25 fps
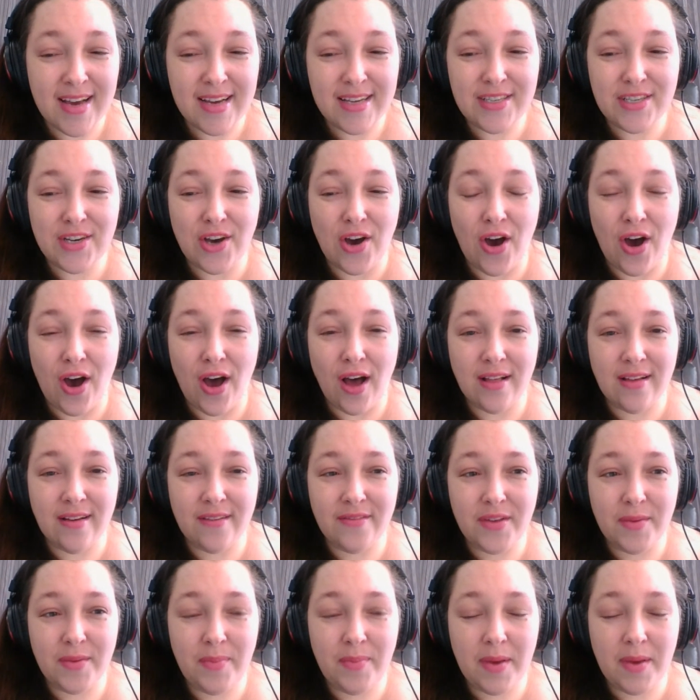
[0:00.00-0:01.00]
to all of
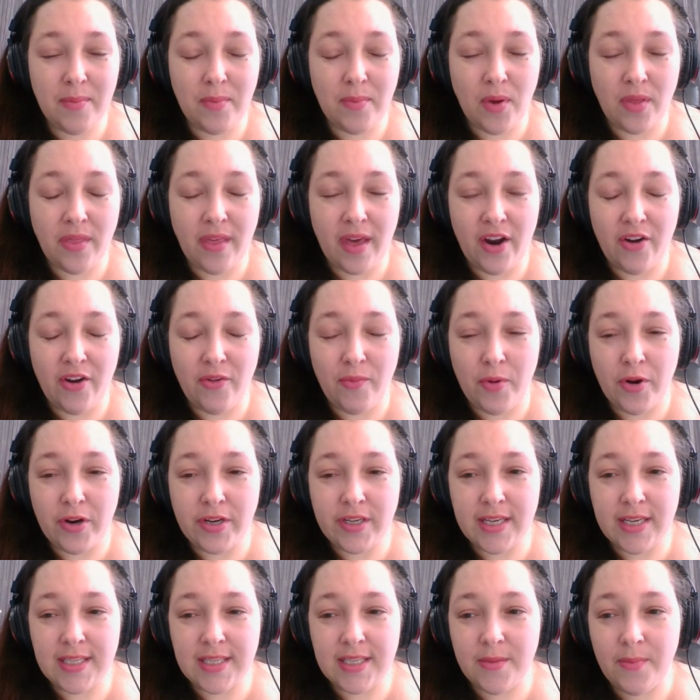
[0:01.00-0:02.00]
the people that are
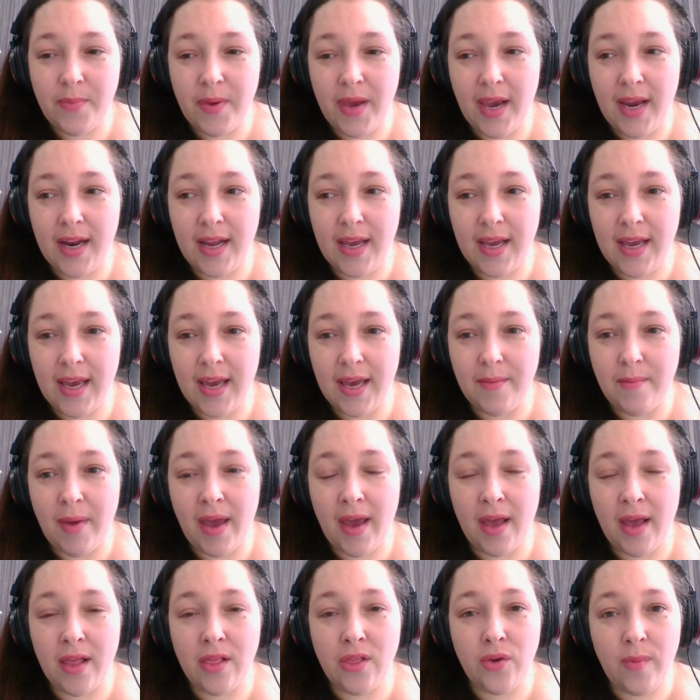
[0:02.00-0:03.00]
participating in
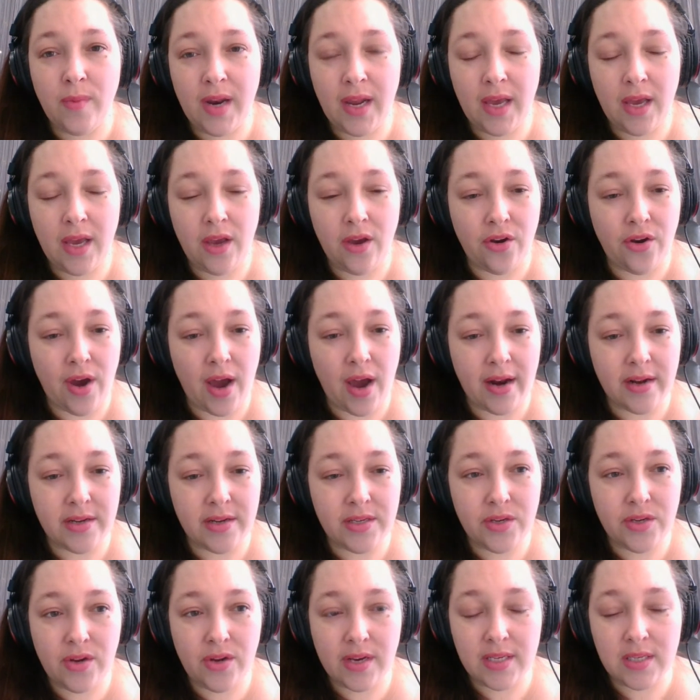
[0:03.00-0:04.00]
my Illuminate Your
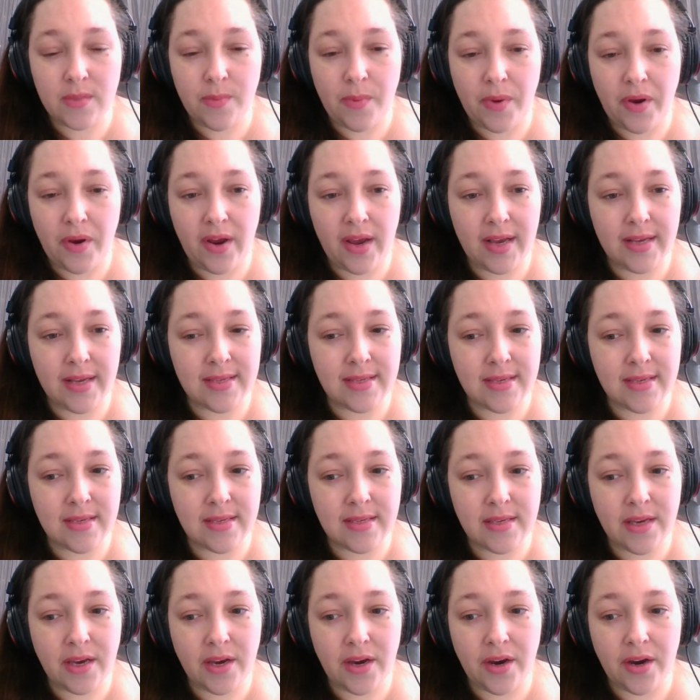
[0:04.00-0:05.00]
Gratitude experience
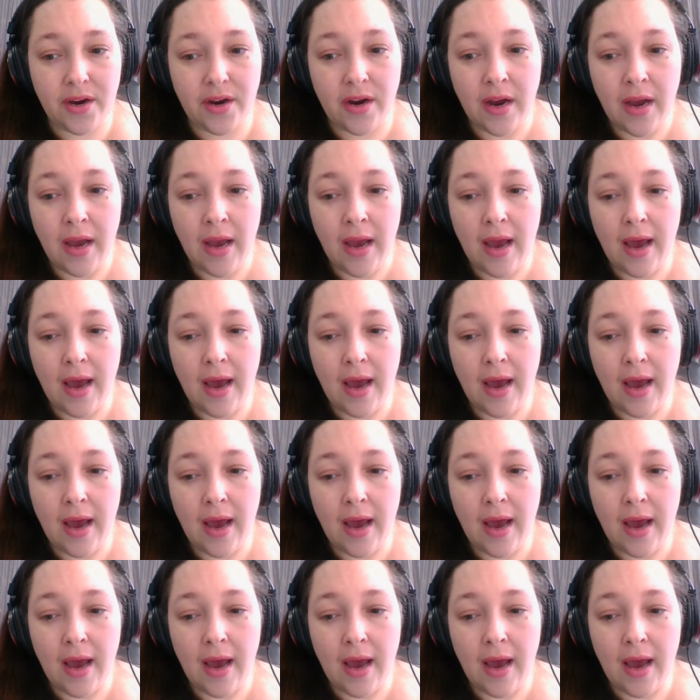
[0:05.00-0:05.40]
this year.